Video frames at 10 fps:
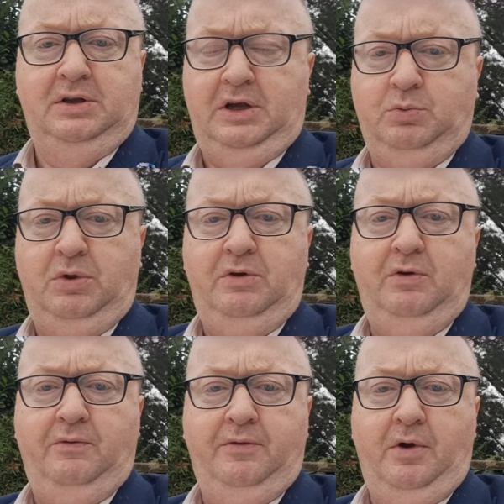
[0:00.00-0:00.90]
That's what they've
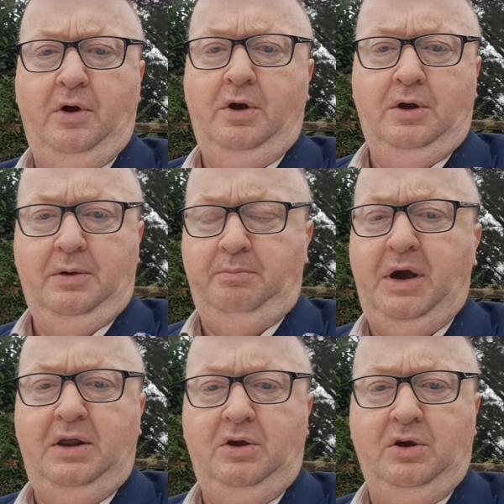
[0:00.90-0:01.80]
done for
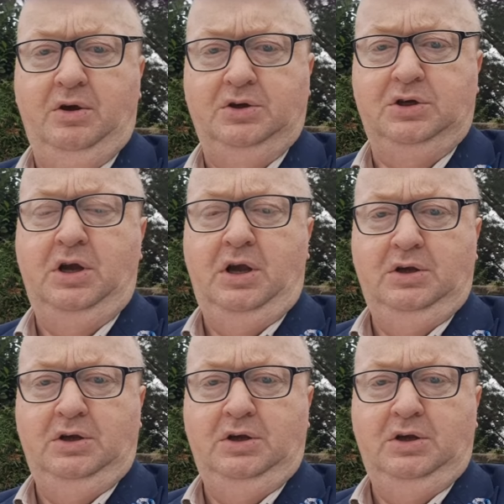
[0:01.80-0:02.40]
many years.